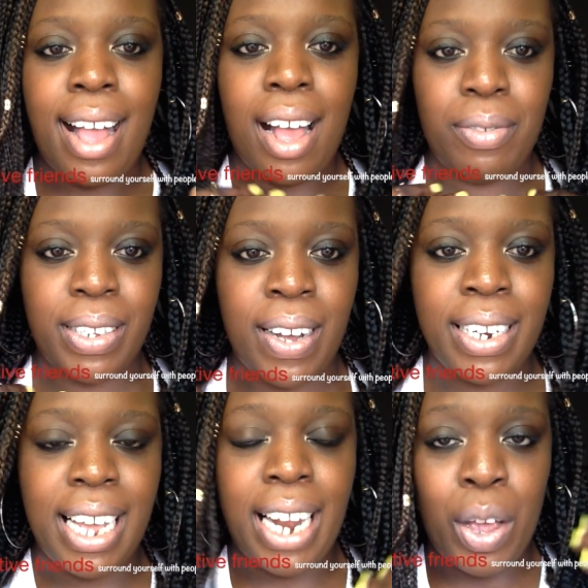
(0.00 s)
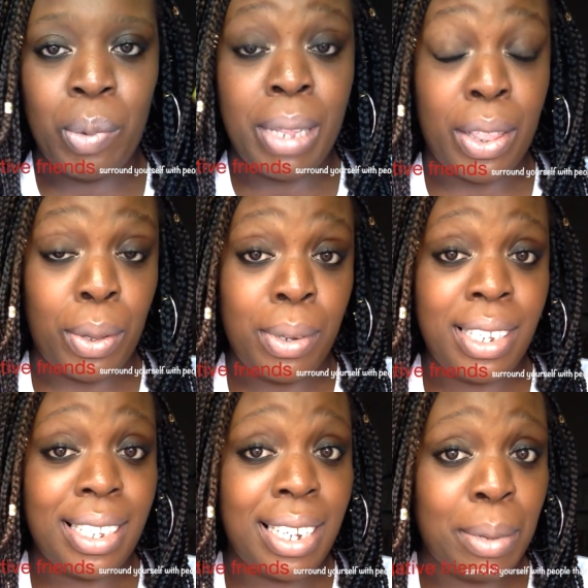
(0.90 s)
have done, and I hope that
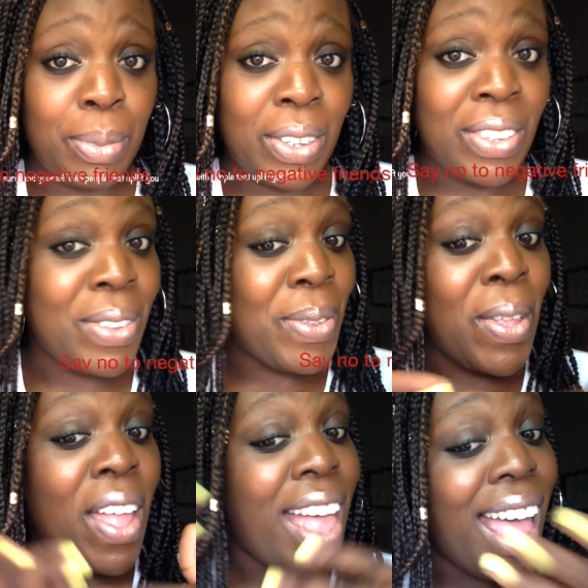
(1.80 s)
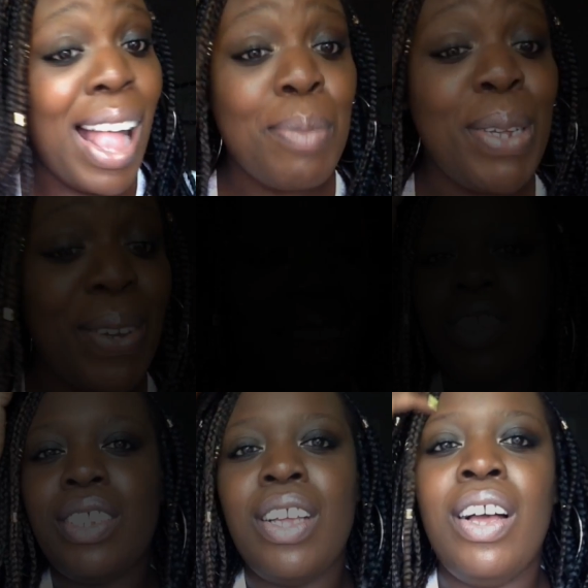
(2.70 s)
those tips help you
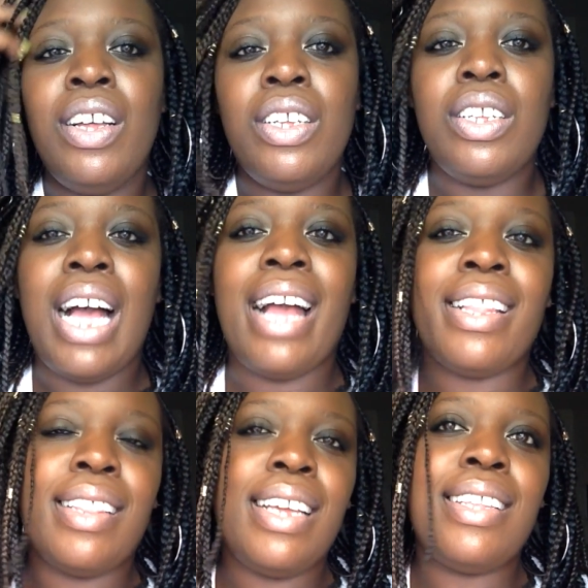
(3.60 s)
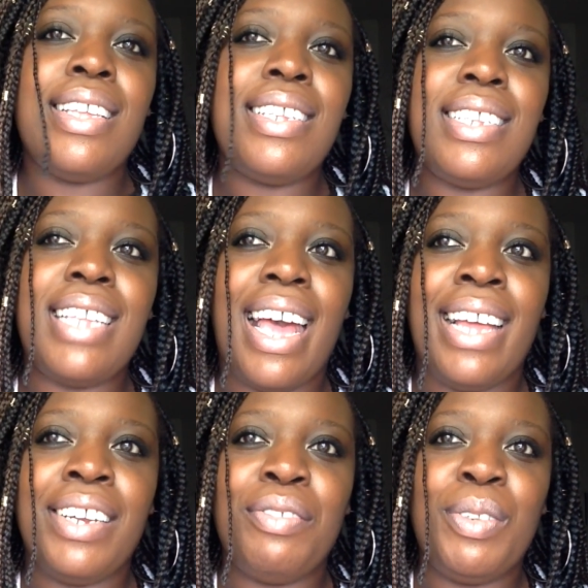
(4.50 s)
guys. I think this is the
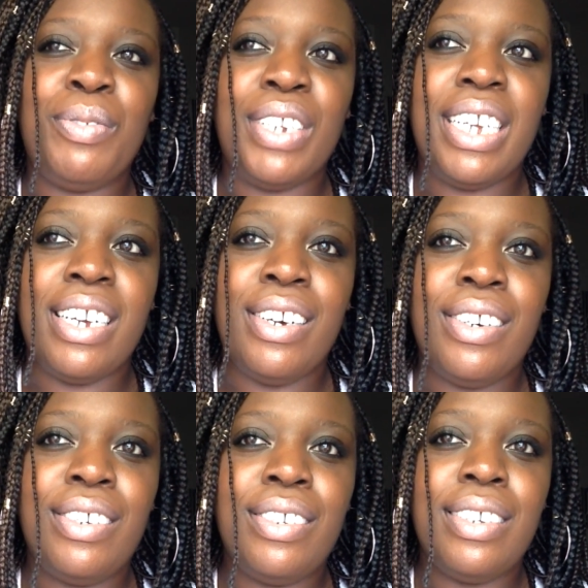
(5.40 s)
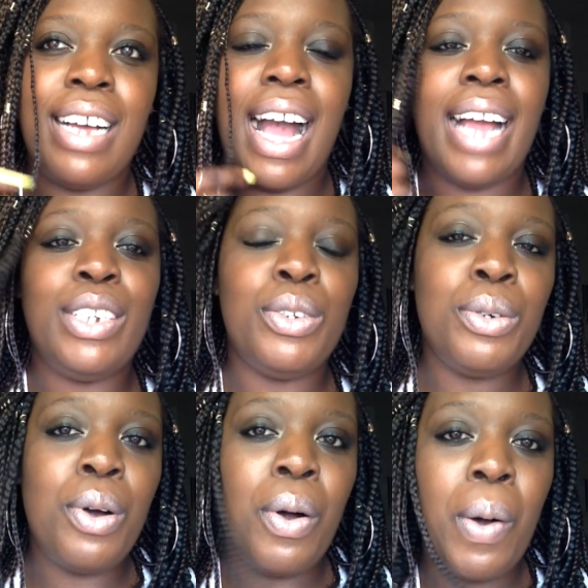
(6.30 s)
end of the video. I
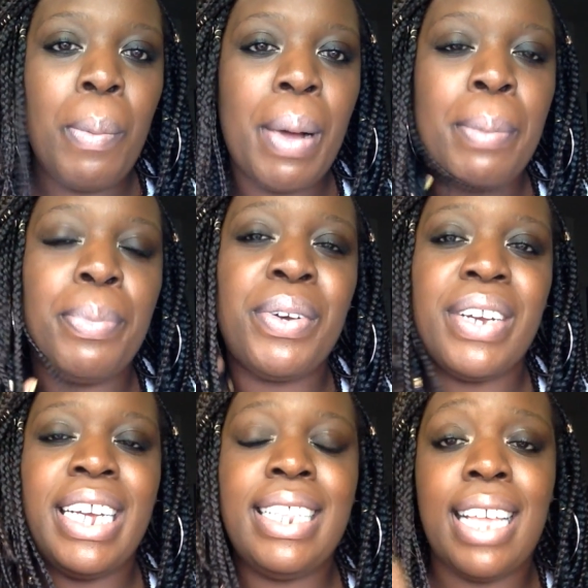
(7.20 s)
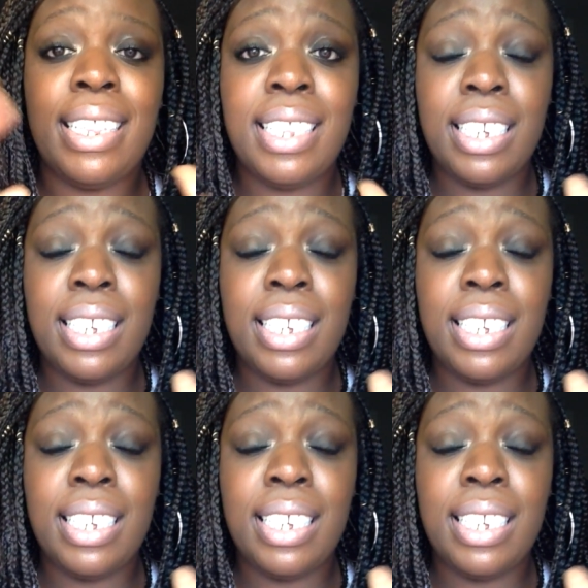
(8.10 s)
do hope and pray that